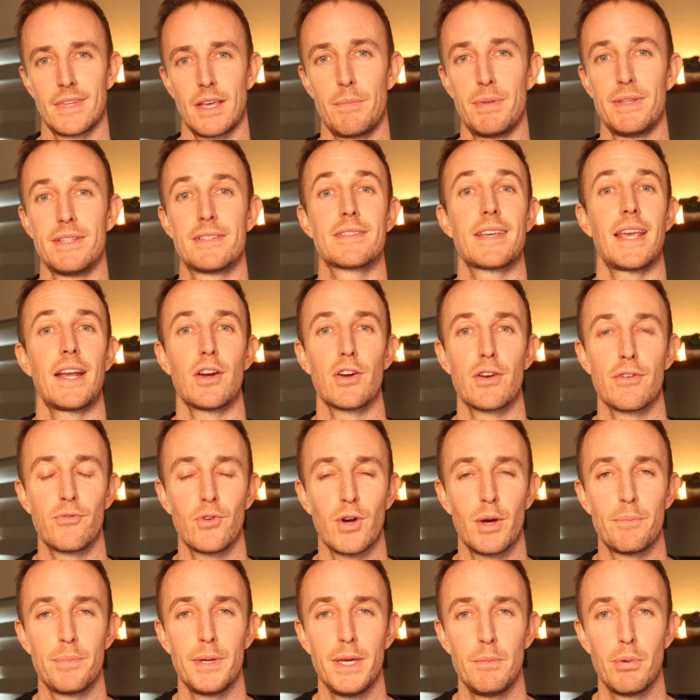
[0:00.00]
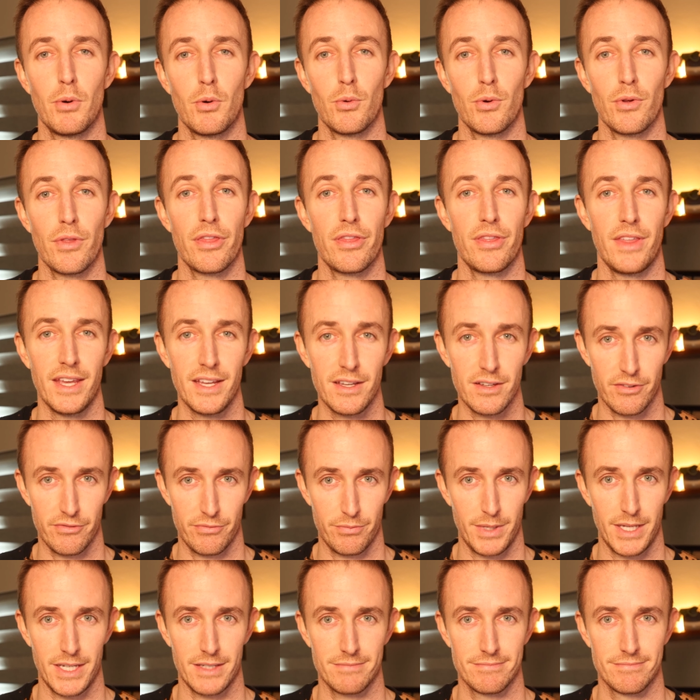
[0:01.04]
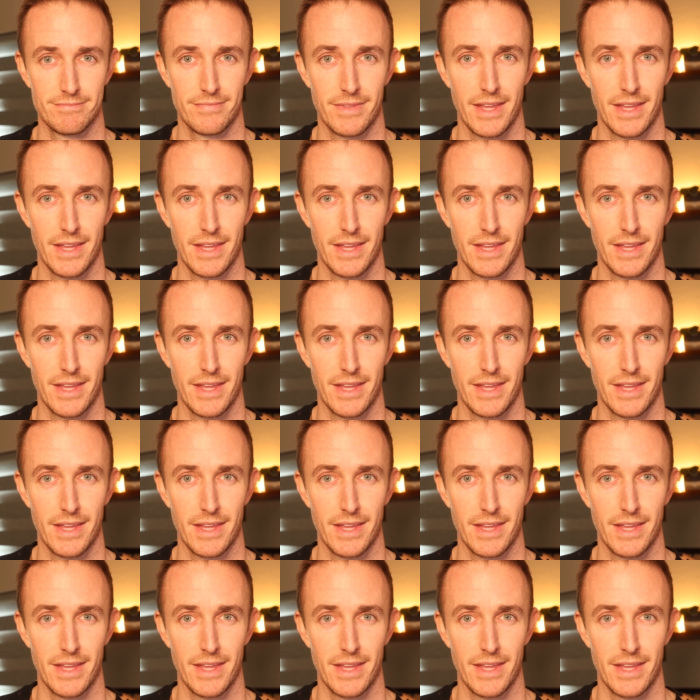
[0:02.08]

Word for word: I've been scared of what people will think of me.